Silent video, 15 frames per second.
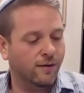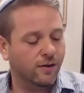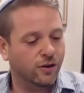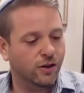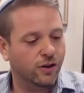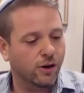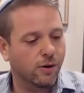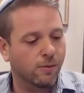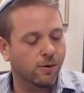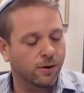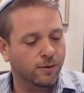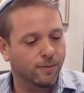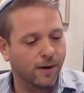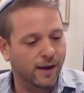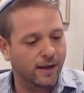Jacob
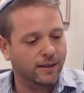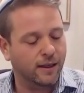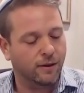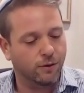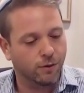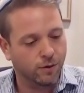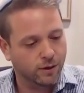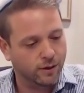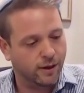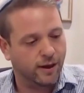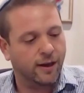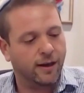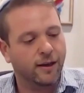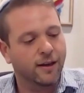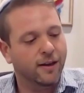was blessed and took
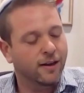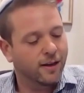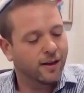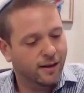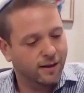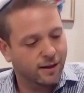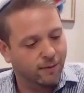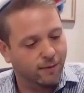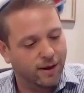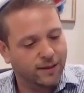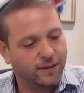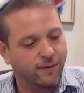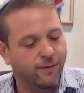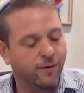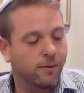the
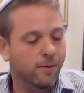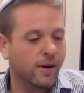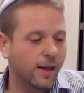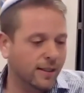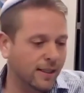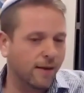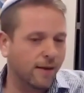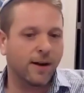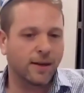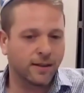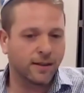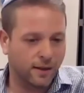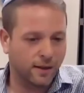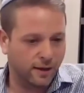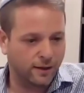blessing from Esau,
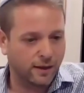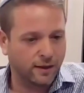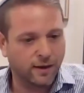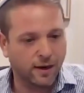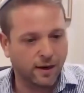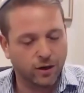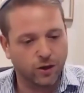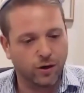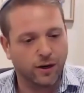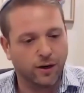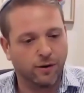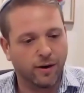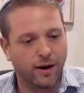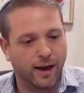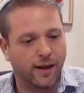as it is traditionally
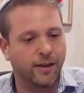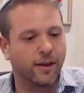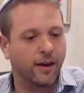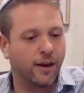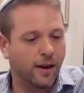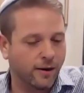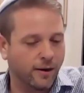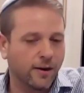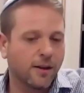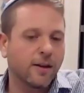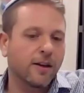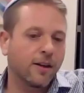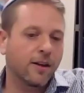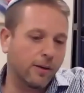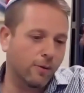read, and
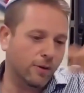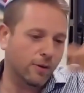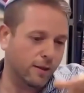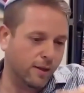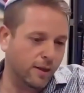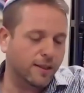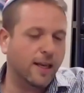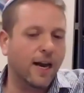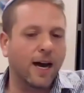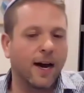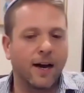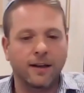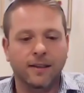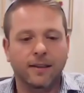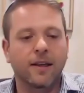he was in
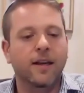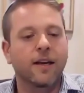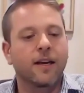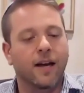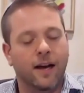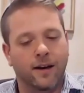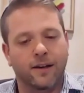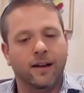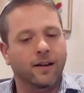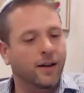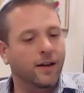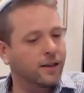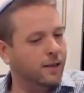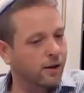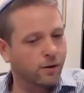disguise, and
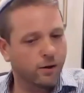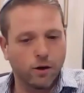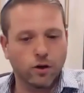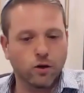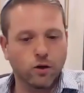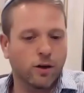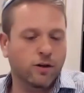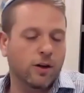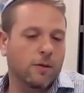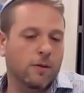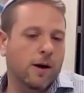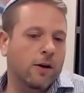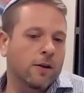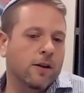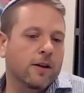there's a huge question
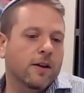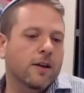about,